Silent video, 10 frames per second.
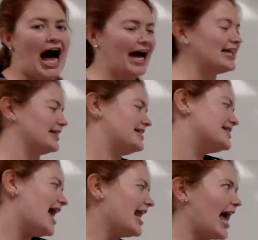island.
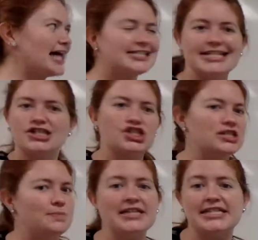That S is
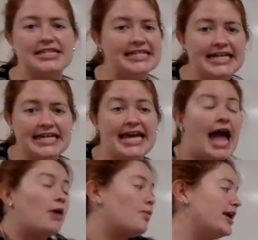just being sneaky,
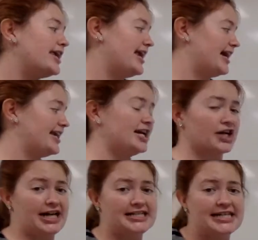and we can't
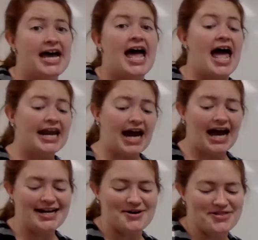hear it. And
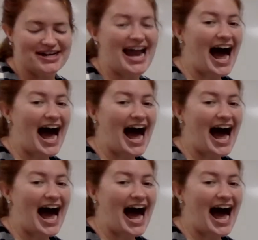I know that an